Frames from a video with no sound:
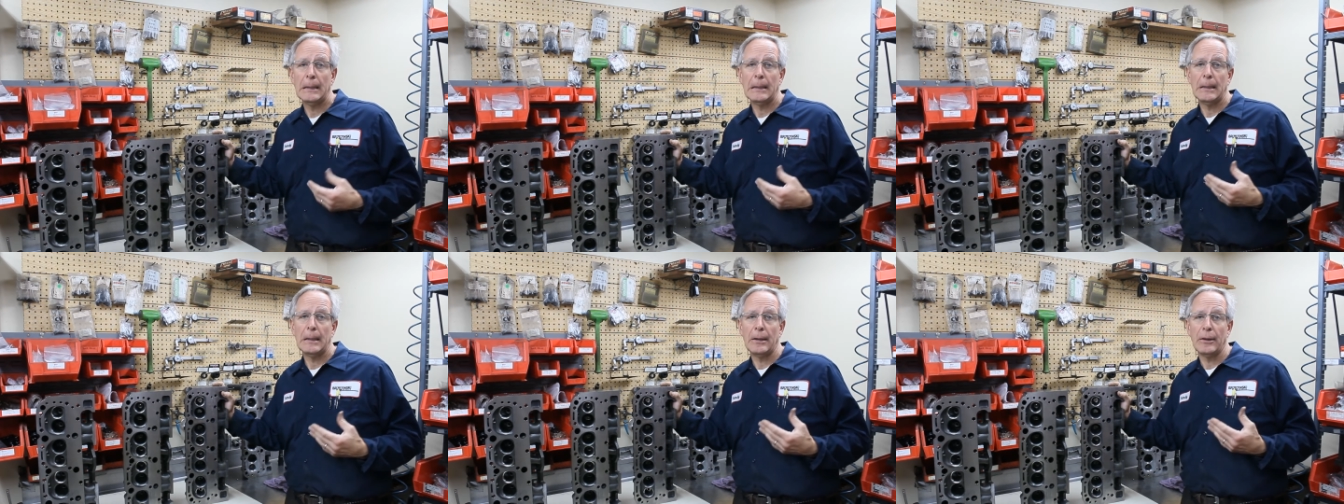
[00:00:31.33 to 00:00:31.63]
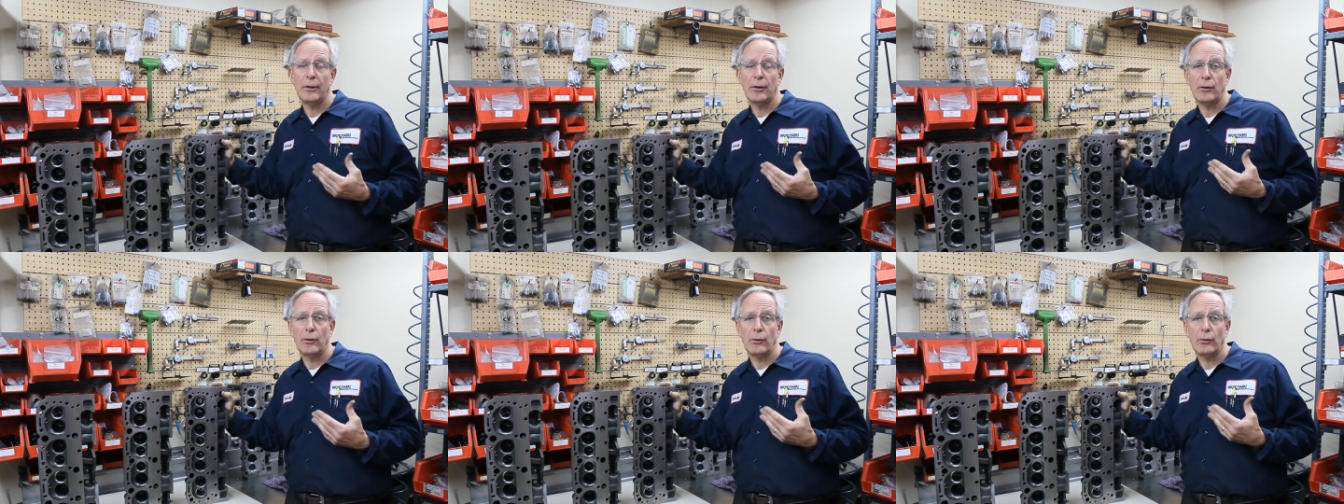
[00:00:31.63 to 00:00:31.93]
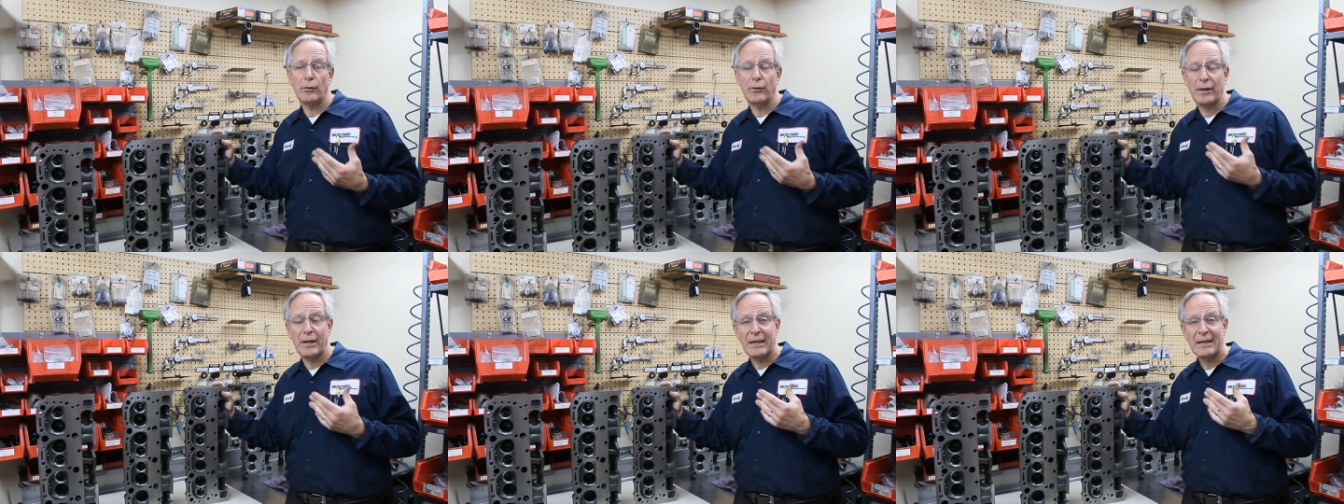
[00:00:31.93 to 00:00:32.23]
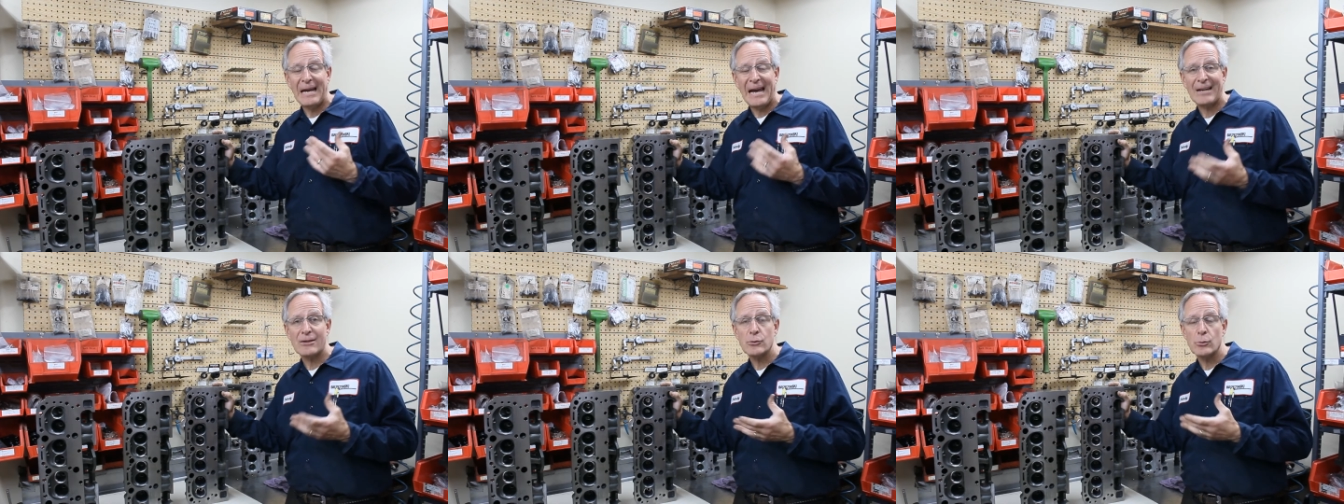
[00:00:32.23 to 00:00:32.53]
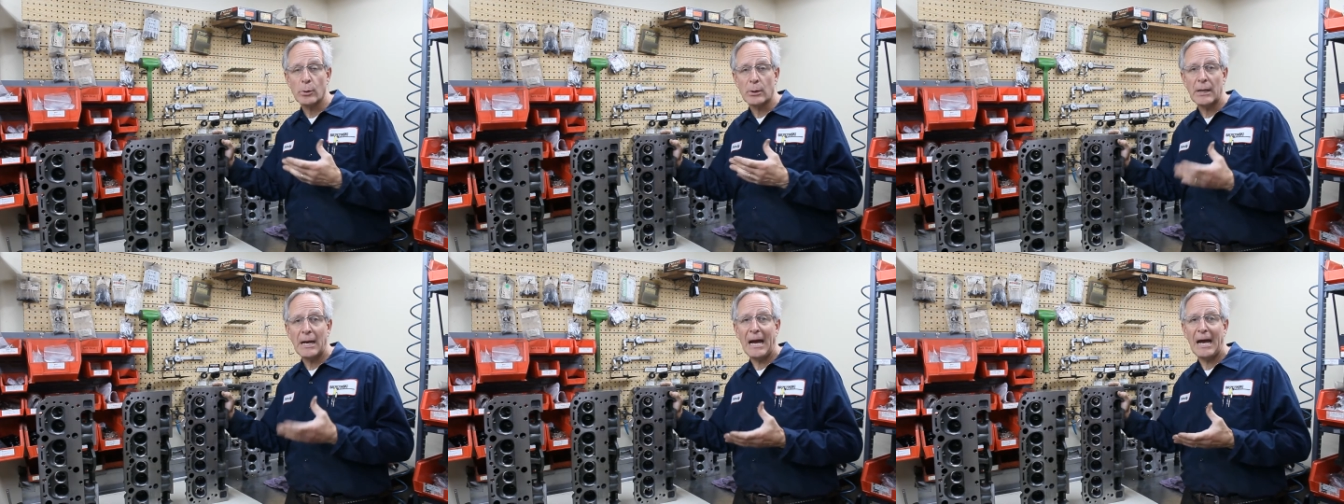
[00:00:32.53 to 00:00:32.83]
Uh, the
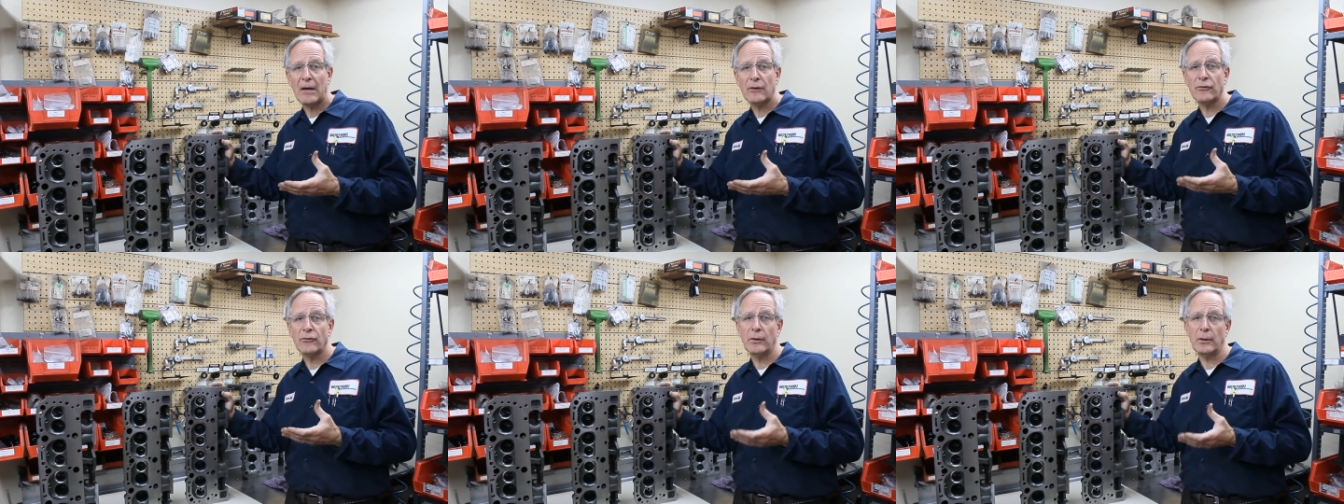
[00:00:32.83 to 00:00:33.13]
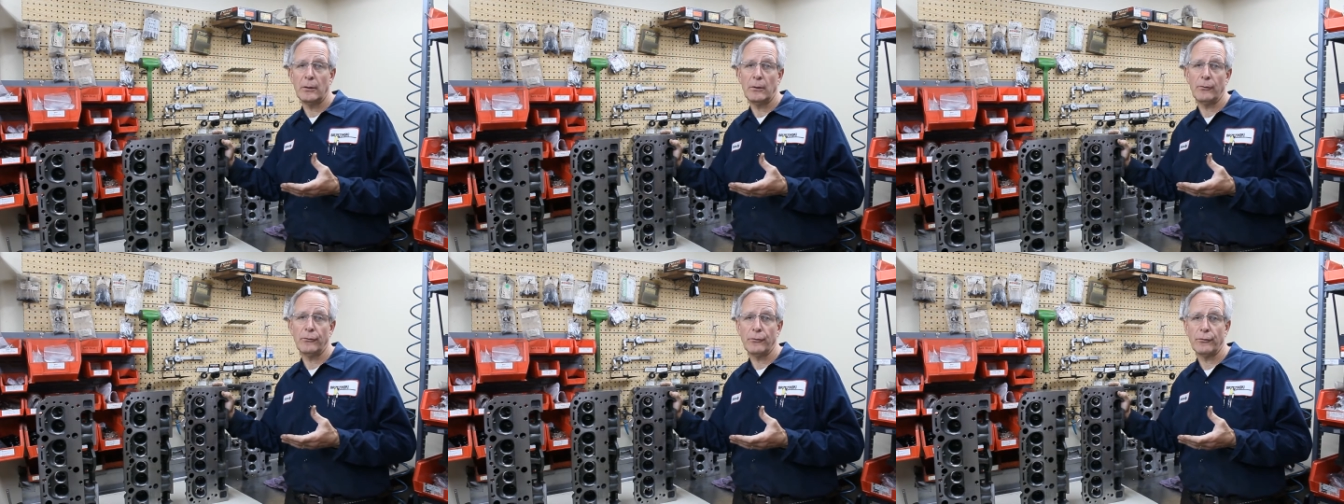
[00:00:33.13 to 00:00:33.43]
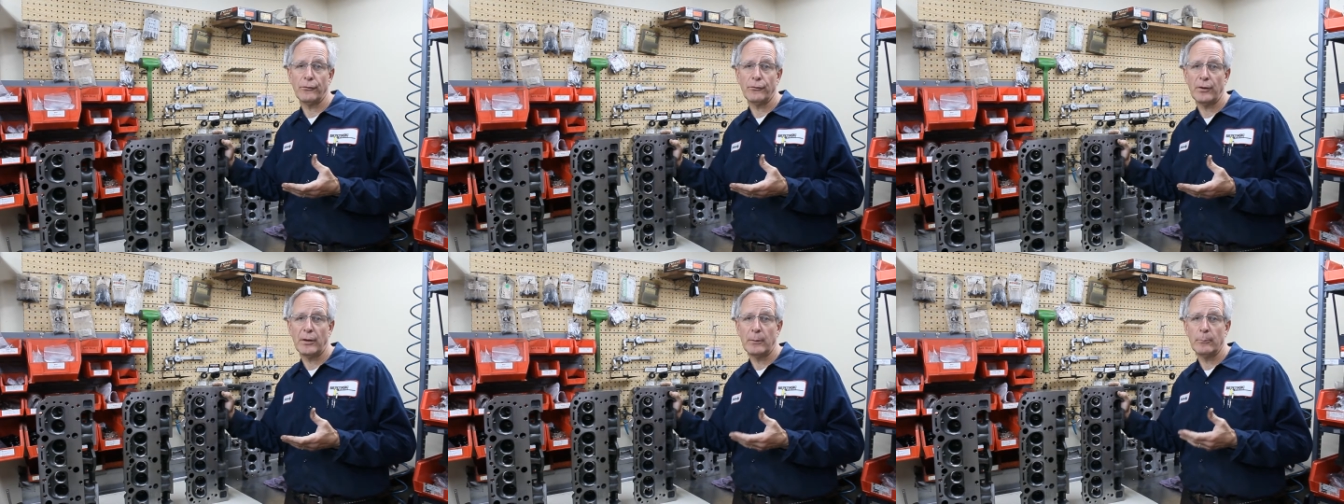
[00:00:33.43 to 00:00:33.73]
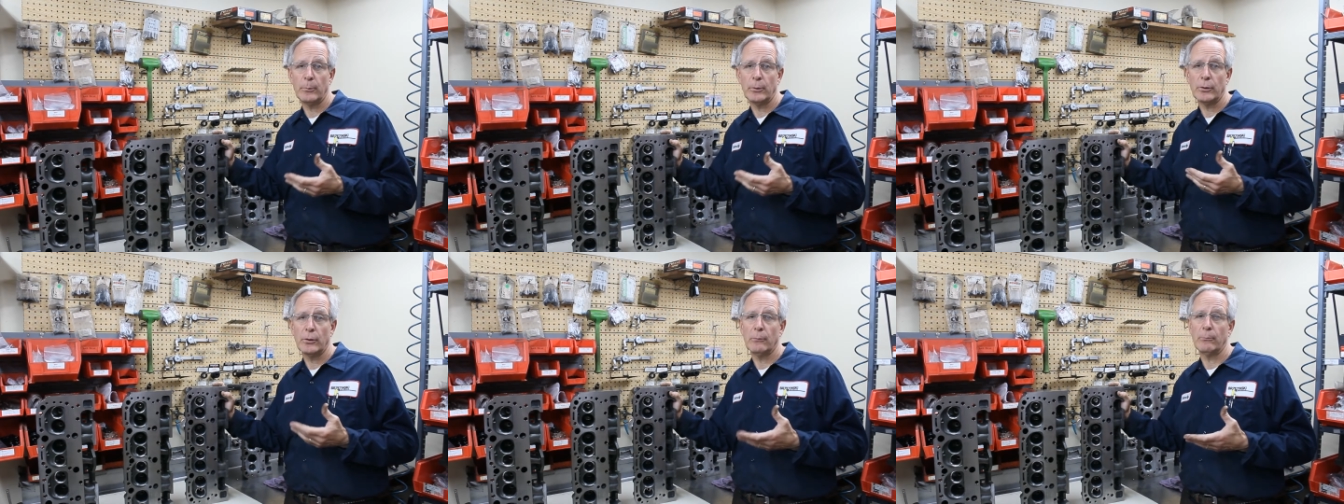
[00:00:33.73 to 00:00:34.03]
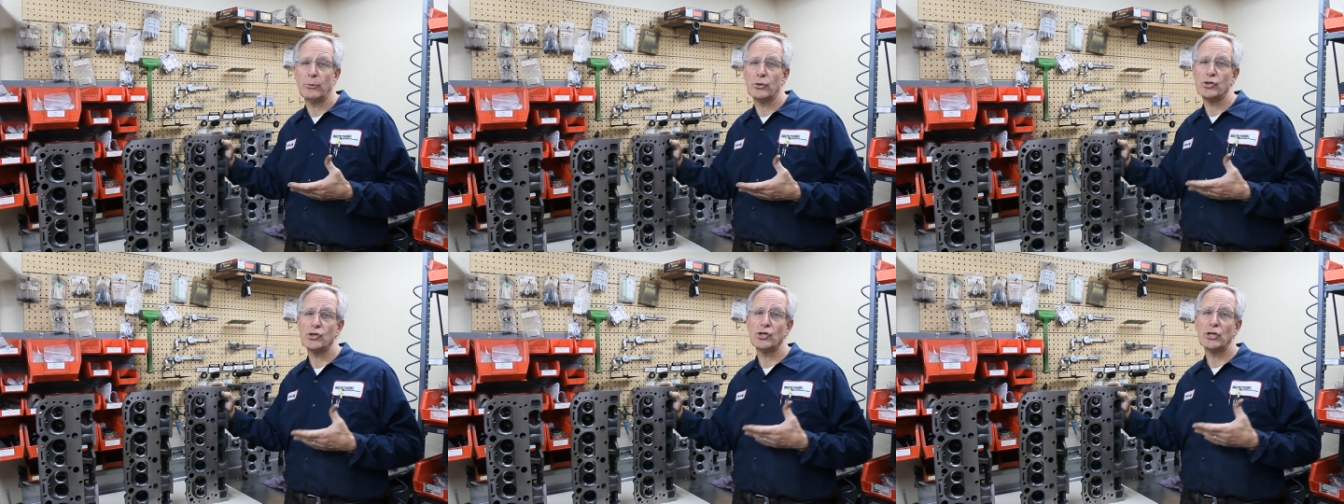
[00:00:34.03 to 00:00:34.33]
actual casting is the same, but the
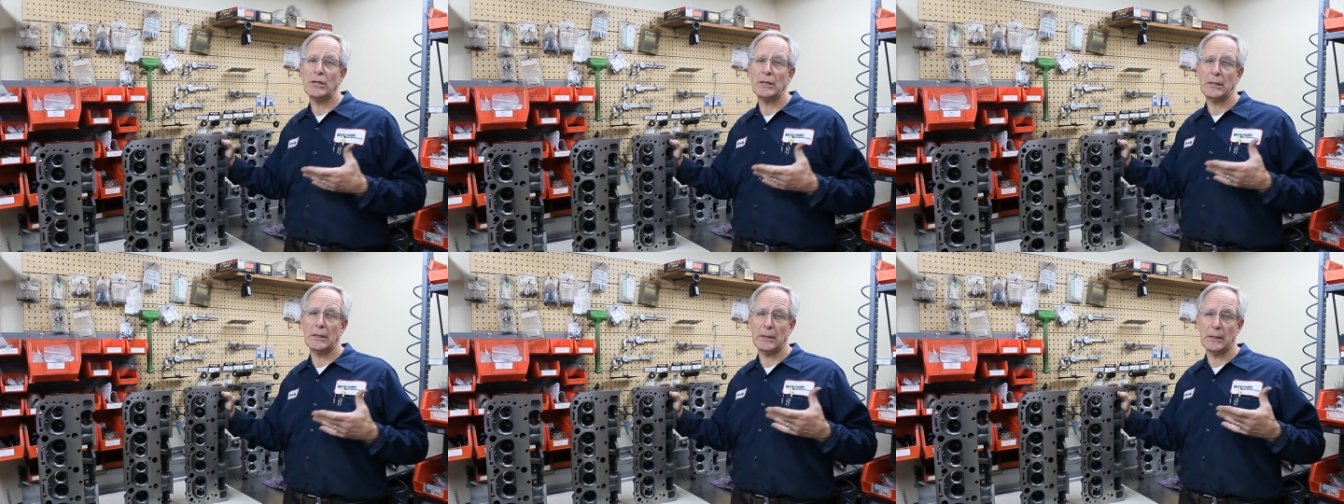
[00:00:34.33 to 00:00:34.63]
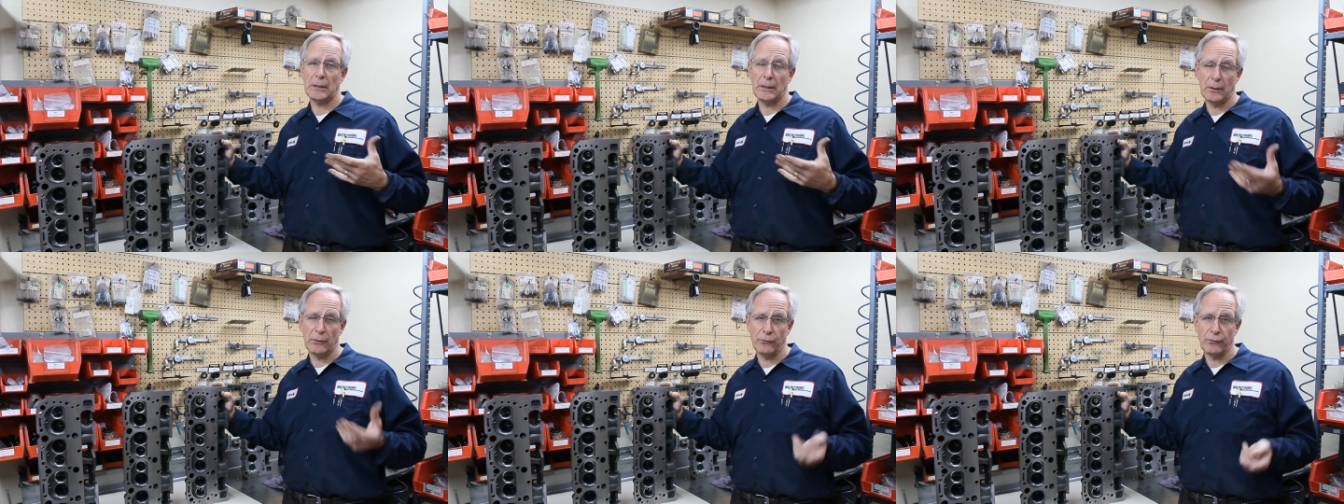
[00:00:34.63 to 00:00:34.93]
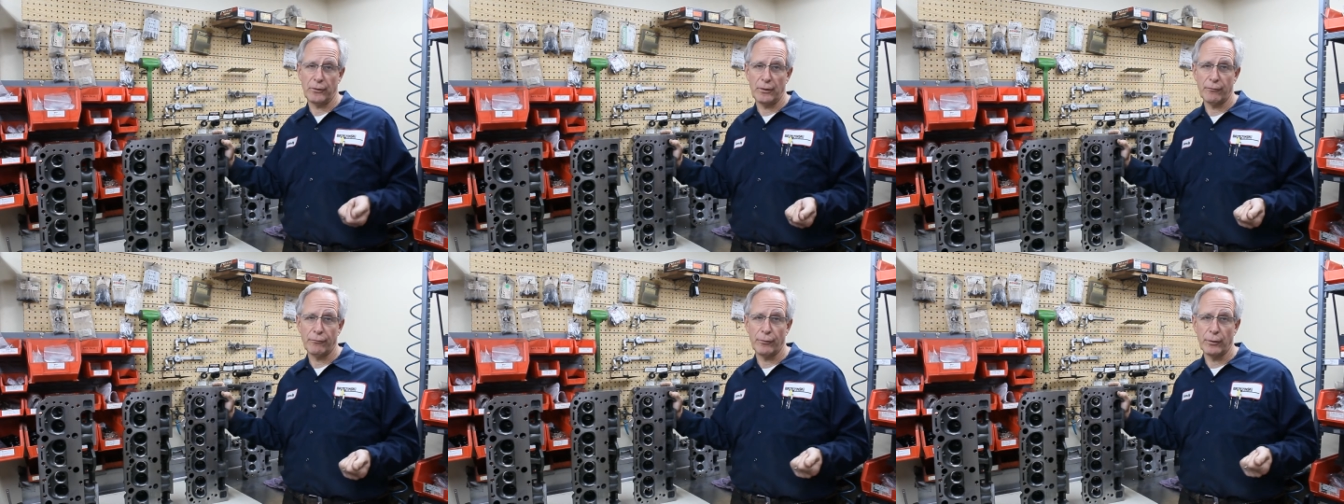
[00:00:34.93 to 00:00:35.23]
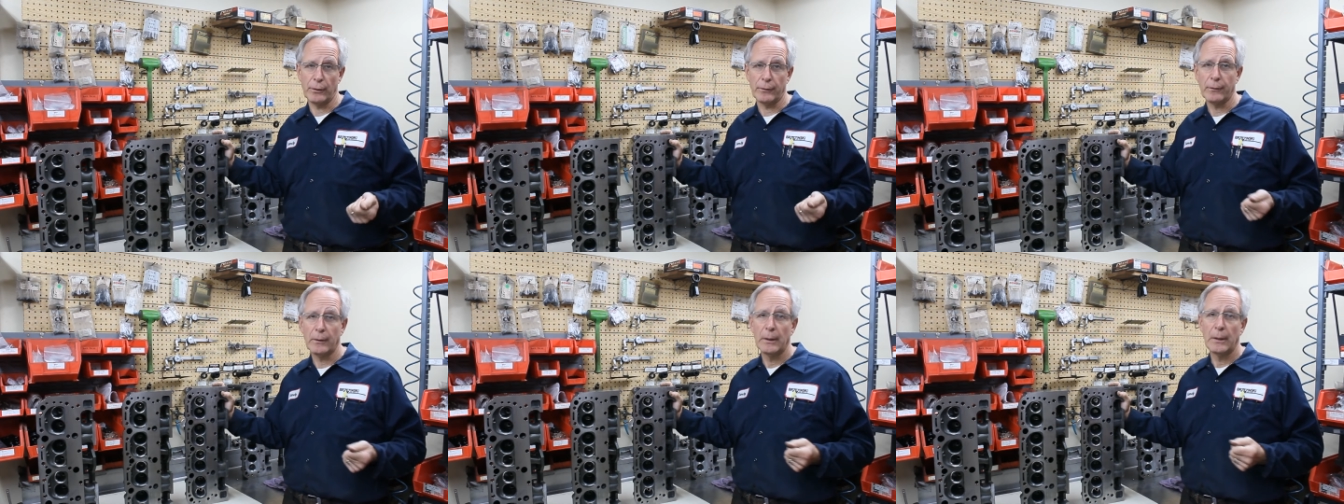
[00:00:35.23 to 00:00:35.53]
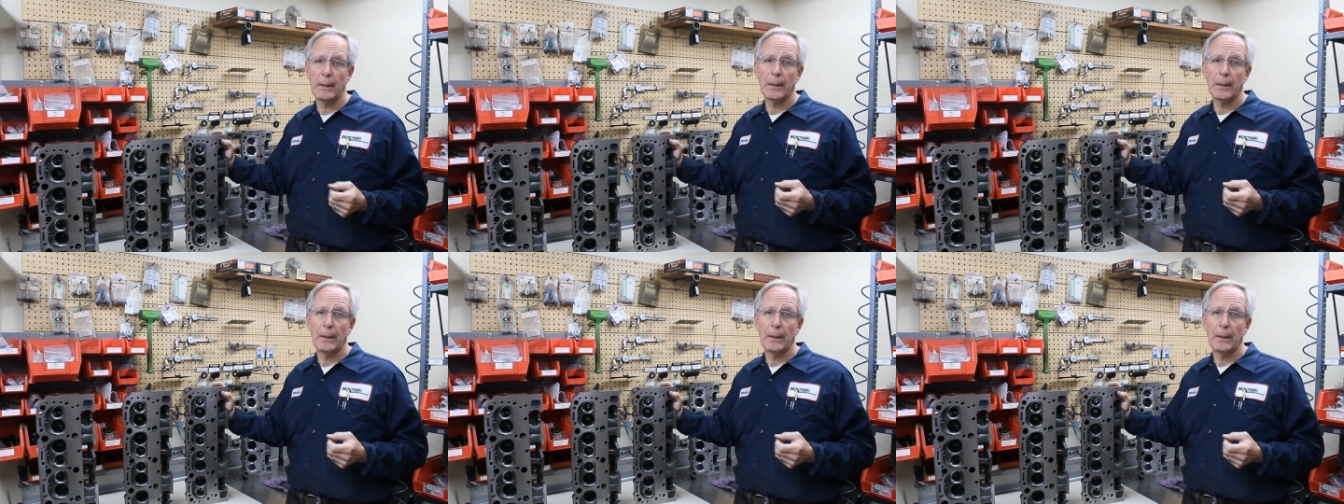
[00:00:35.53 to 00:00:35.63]
machining is different.